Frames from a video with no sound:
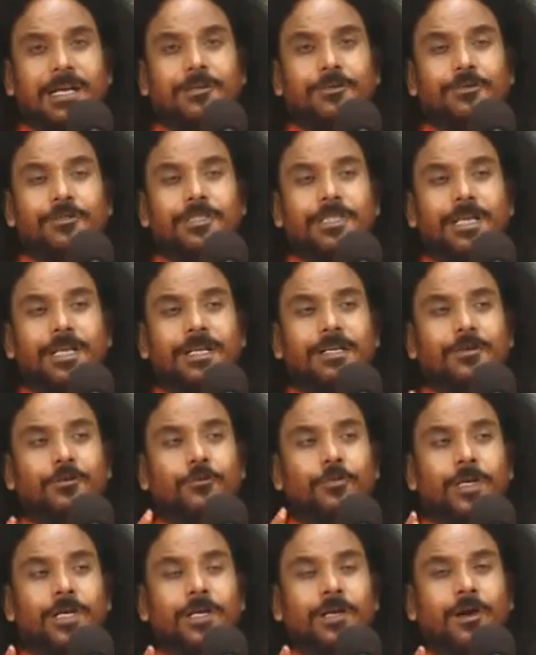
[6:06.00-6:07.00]
try to select
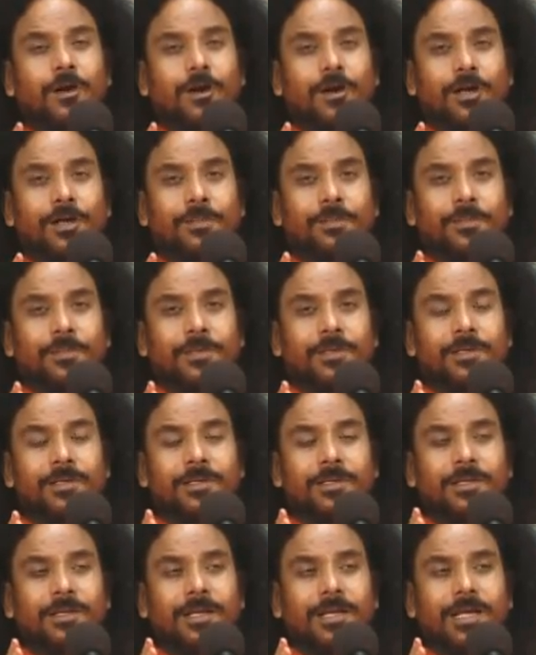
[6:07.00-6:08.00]
one arm
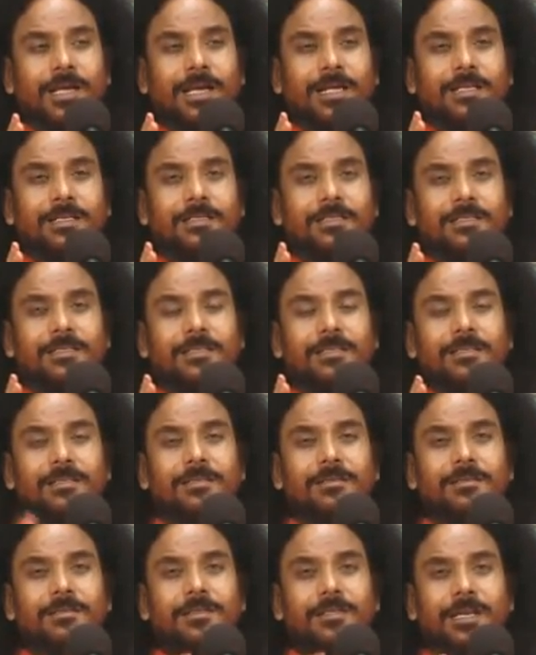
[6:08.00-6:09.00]
and
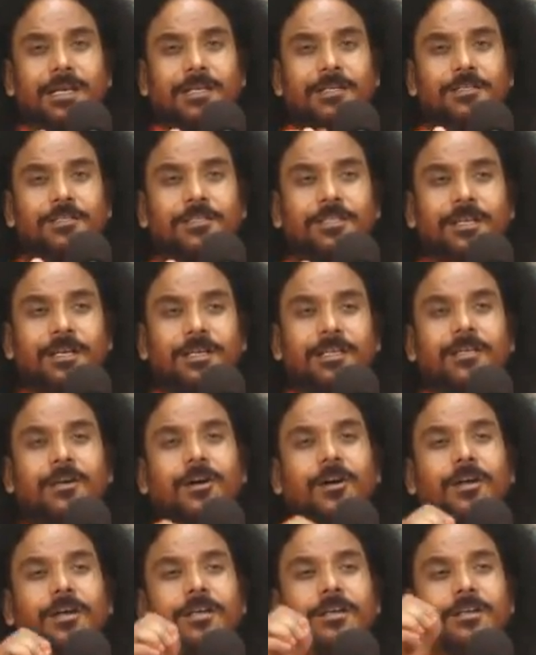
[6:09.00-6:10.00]
traditionally
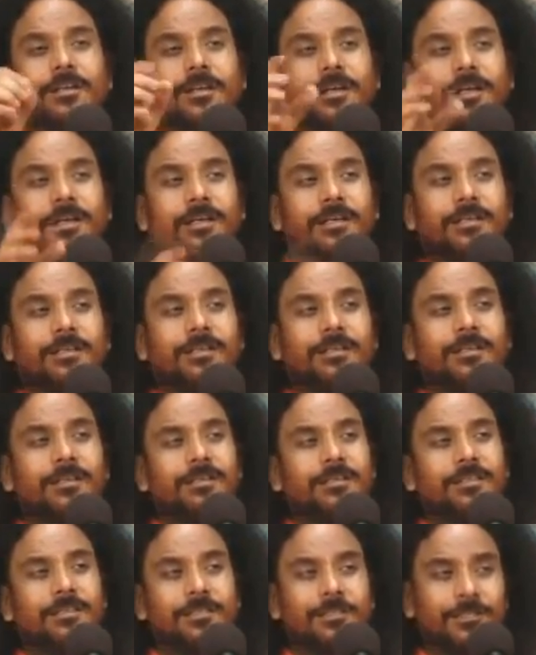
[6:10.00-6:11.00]
call it right.
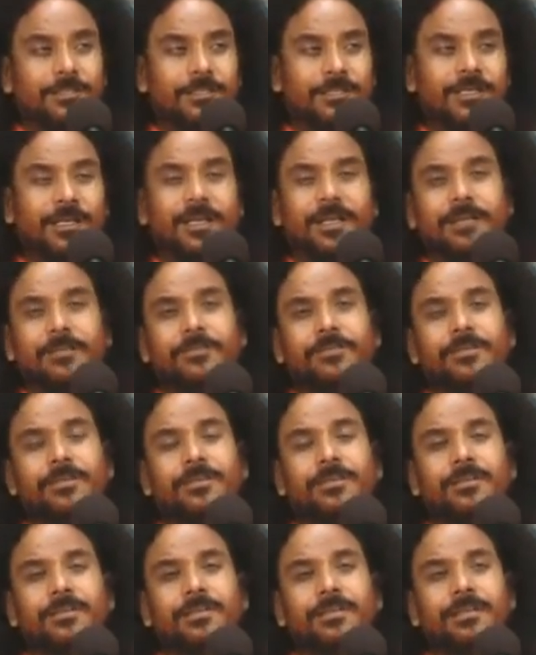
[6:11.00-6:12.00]
This is the left.
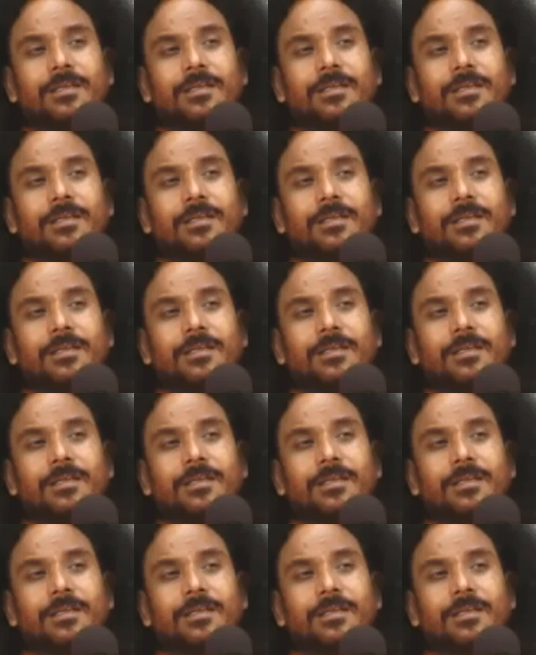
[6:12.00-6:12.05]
